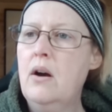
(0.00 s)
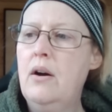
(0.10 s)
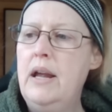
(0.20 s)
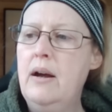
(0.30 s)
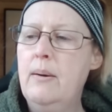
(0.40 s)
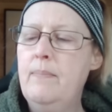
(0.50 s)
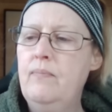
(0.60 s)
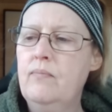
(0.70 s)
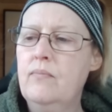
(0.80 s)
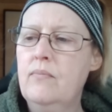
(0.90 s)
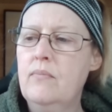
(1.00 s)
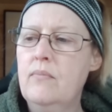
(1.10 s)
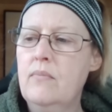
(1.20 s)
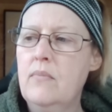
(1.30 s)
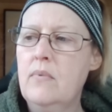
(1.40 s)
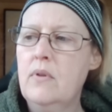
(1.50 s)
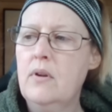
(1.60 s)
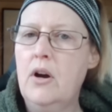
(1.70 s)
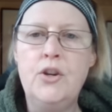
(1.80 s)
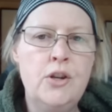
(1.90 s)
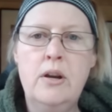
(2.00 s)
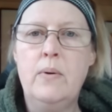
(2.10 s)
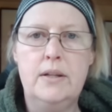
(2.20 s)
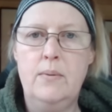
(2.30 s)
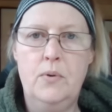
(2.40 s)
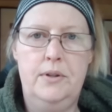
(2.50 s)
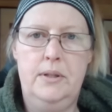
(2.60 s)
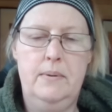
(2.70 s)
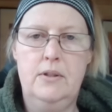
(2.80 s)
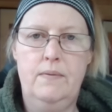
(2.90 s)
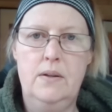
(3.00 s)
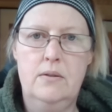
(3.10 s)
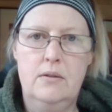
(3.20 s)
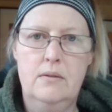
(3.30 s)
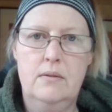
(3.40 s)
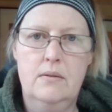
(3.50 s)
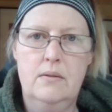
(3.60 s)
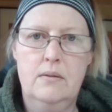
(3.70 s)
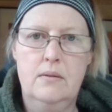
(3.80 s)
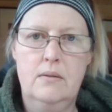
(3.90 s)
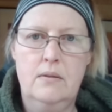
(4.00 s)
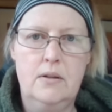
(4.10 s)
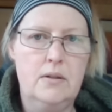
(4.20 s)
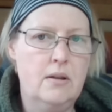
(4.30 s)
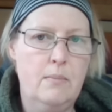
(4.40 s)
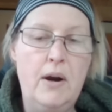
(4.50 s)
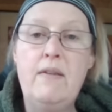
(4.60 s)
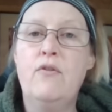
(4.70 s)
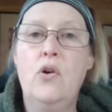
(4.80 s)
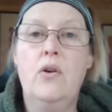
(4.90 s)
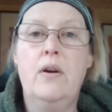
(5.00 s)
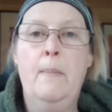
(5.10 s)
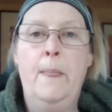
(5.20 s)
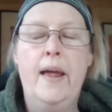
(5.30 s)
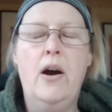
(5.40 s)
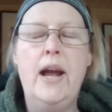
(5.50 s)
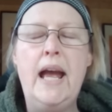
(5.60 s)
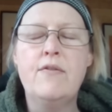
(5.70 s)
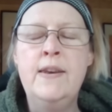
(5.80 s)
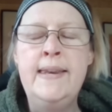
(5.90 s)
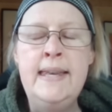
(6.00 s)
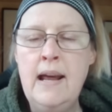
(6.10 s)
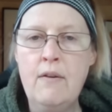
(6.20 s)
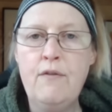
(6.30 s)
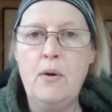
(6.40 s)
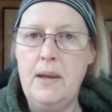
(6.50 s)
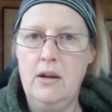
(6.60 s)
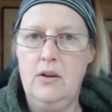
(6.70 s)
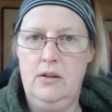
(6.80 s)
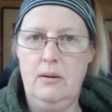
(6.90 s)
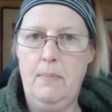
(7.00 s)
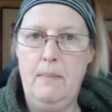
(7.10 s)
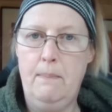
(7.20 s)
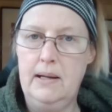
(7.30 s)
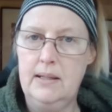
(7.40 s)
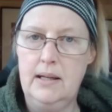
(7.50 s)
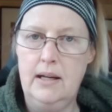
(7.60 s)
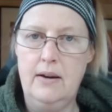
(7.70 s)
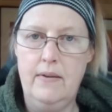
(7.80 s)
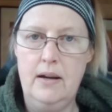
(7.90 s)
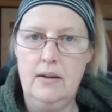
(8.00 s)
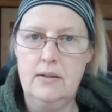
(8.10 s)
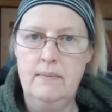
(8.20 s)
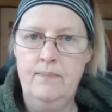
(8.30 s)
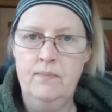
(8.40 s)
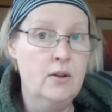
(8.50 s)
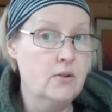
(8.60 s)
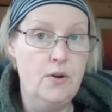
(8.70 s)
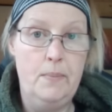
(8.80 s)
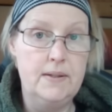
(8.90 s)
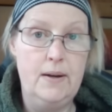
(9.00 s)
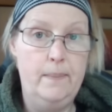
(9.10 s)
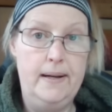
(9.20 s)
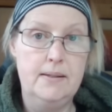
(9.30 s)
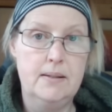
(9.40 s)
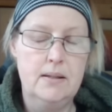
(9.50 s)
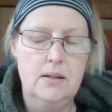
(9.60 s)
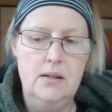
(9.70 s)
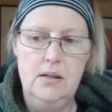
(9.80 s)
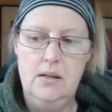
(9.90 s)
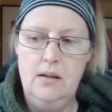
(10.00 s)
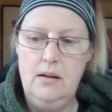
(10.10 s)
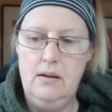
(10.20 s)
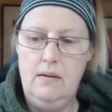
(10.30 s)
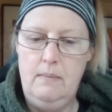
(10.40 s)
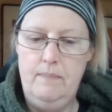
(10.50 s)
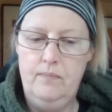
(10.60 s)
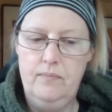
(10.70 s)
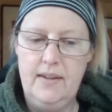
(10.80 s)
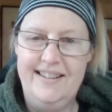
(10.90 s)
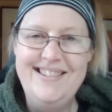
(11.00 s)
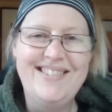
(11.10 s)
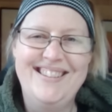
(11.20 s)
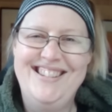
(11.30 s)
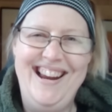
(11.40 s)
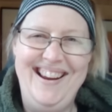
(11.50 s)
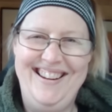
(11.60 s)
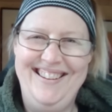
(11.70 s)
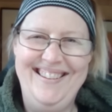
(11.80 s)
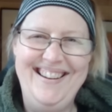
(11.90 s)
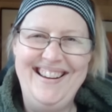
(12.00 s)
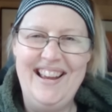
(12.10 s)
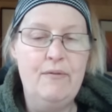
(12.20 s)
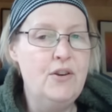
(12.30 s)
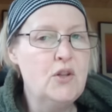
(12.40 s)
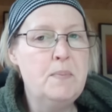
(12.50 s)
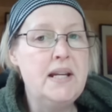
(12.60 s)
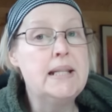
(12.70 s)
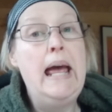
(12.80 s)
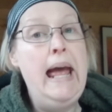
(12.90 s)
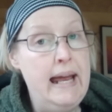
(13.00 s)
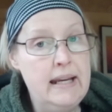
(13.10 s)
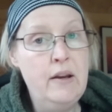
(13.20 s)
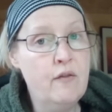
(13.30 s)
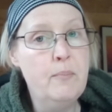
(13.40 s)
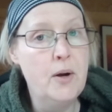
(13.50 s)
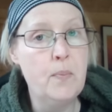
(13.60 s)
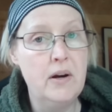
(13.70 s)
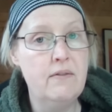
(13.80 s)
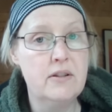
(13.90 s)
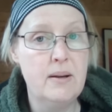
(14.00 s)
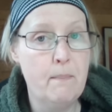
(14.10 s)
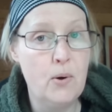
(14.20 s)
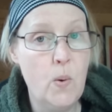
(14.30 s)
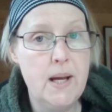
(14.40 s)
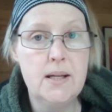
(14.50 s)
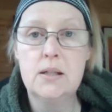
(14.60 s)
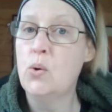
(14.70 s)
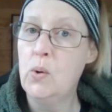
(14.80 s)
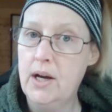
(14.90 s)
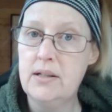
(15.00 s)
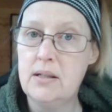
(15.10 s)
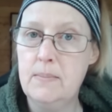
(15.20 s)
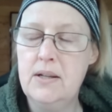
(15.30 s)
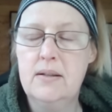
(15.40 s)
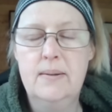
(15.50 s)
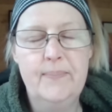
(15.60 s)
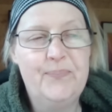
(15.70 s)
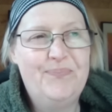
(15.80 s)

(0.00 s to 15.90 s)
I knew I didn't want to do interviews because of the brain fog. I have never been good at being politically correct. It's not my skill base. You can check, like, if you speak to any of my previous employers or customers,